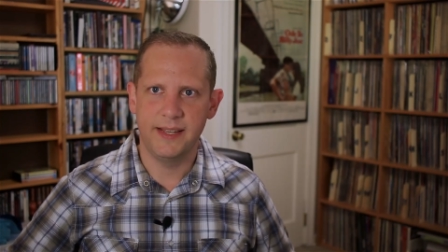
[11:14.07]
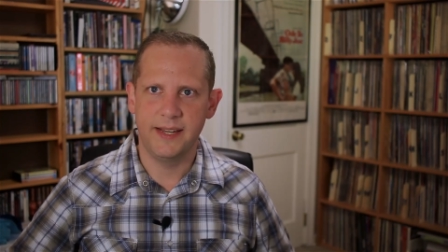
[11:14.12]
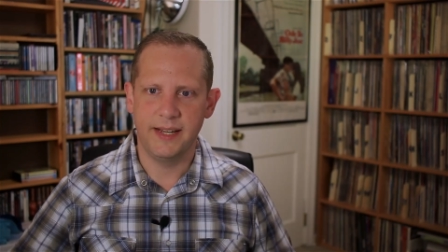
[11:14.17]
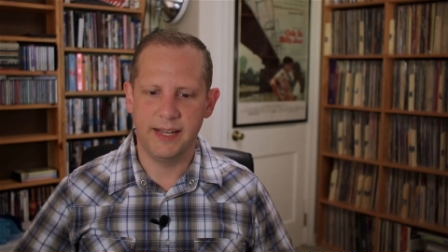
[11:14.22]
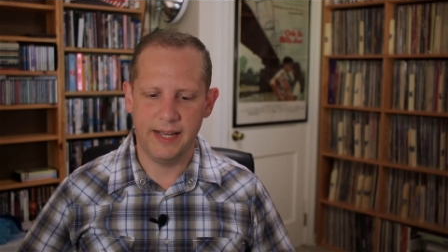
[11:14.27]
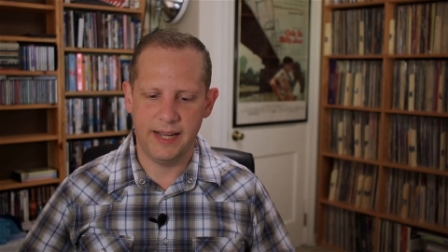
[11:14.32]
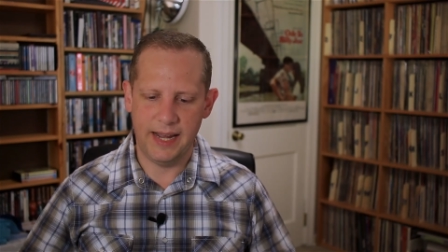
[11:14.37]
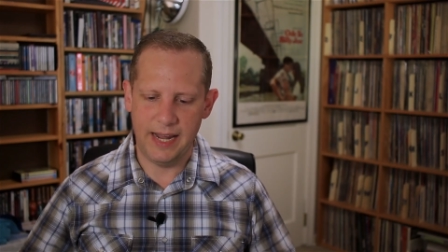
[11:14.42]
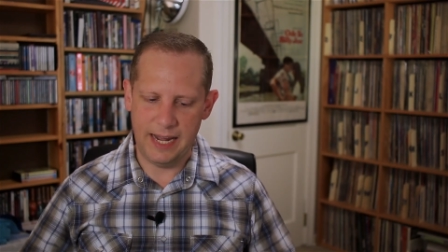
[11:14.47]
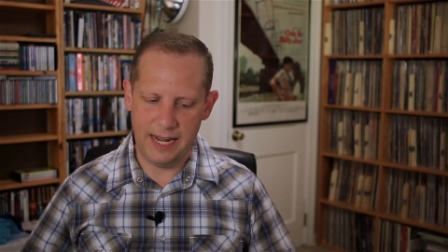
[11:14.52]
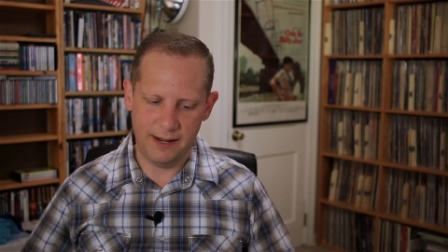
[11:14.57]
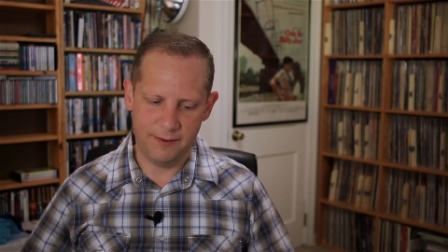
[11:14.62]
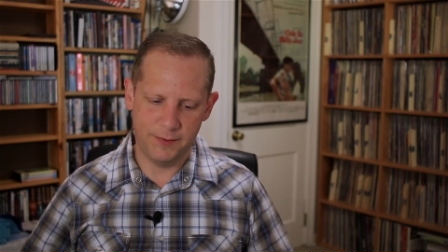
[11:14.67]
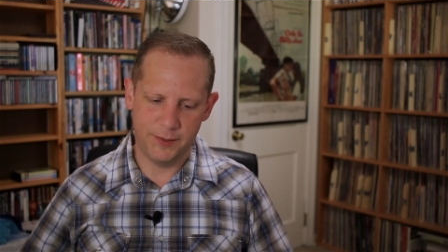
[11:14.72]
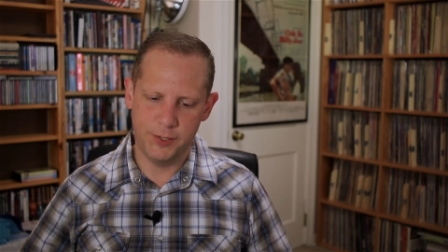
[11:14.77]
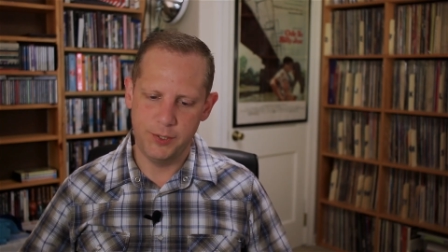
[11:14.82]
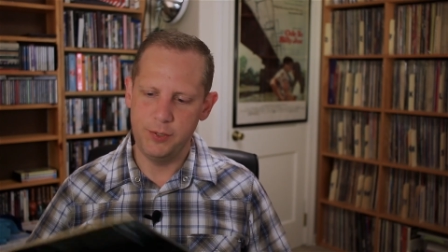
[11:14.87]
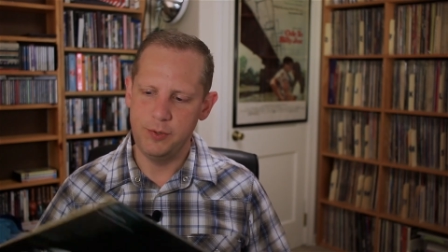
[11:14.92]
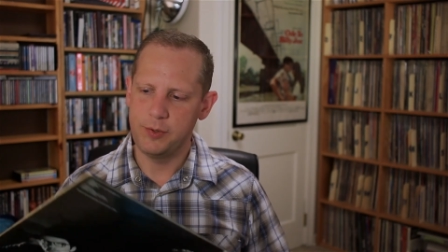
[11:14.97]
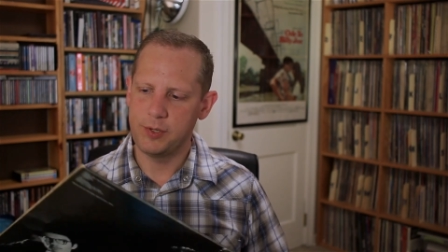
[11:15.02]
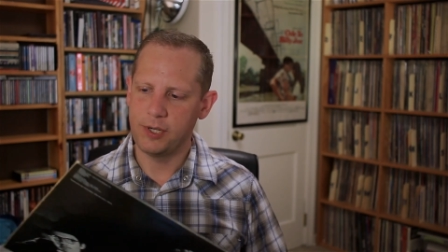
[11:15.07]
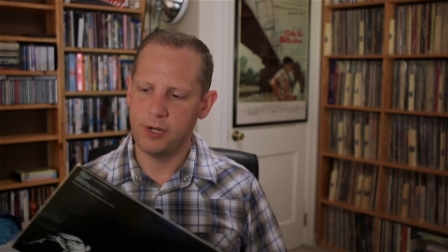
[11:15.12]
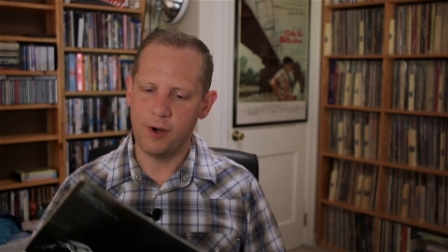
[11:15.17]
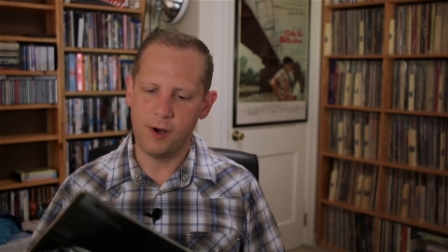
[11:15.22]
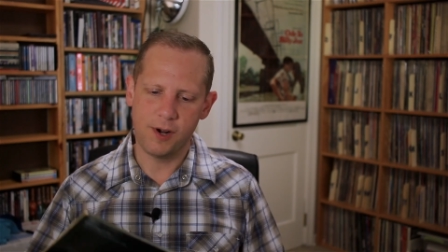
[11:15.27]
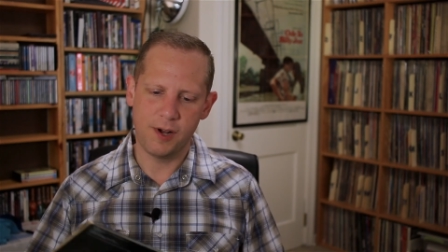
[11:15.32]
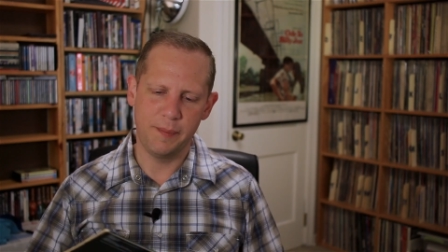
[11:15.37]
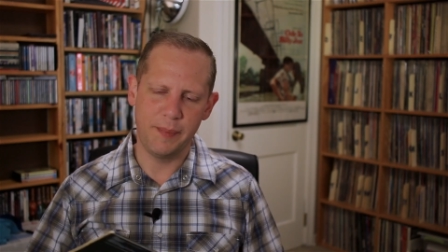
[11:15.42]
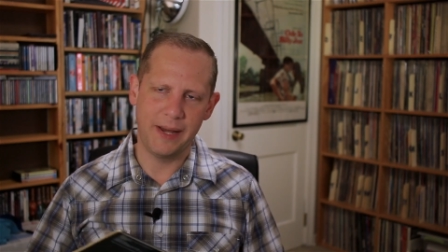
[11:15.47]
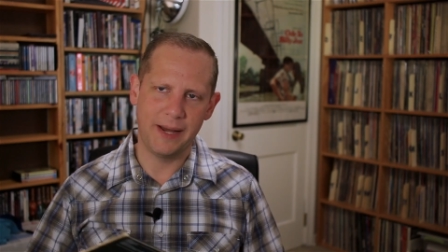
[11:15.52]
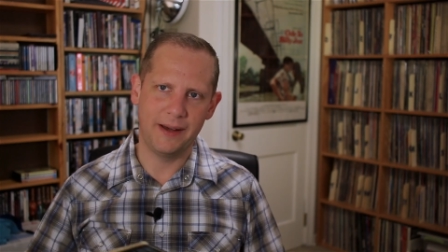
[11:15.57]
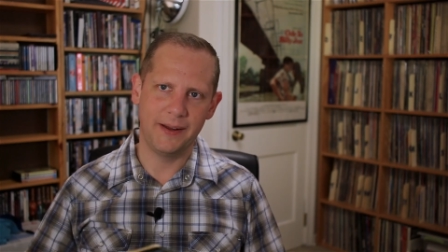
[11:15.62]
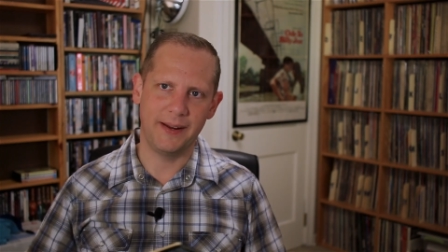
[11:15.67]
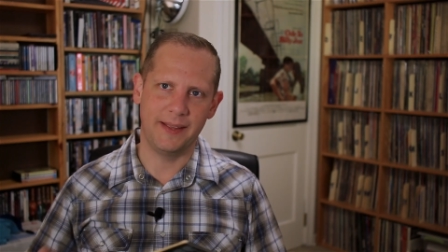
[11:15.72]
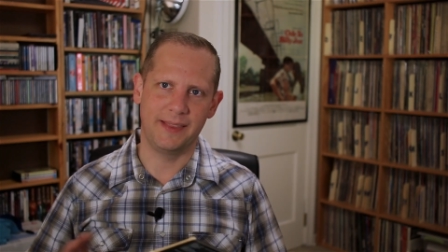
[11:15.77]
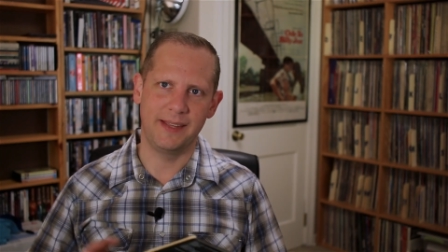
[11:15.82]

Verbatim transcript: thing I have to talk about,